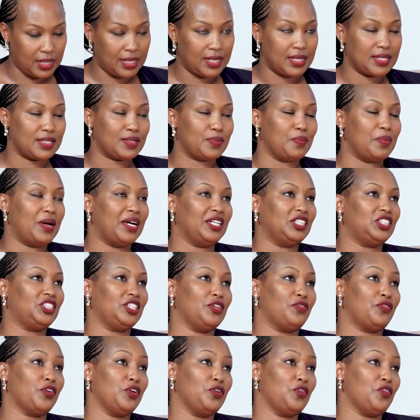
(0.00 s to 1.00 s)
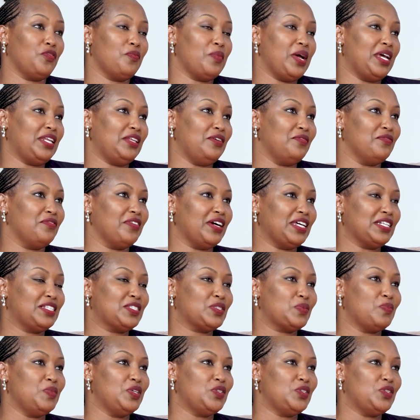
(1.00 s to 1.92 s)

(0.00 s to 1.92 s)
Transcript: yes, March, a friend of mine invites